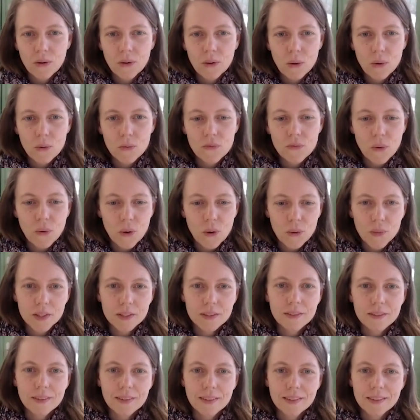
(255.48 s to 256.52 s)
go
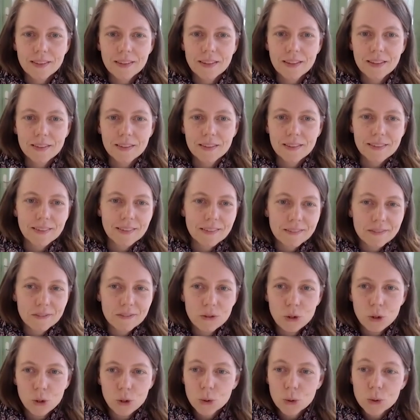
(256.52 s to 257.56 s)
forwards and, and
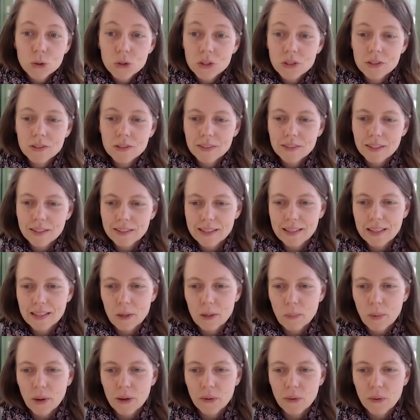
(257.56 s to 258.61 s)
use
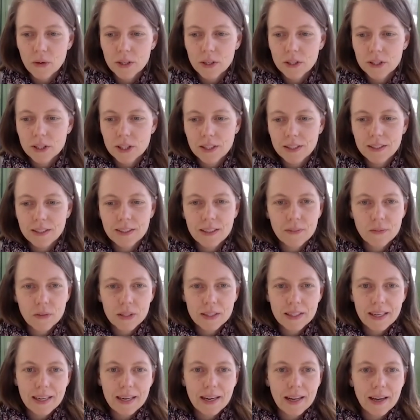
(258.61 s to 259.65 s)
synthetic biology in
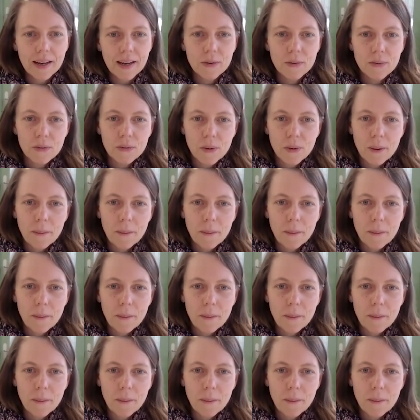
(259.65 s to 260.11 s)
everyday life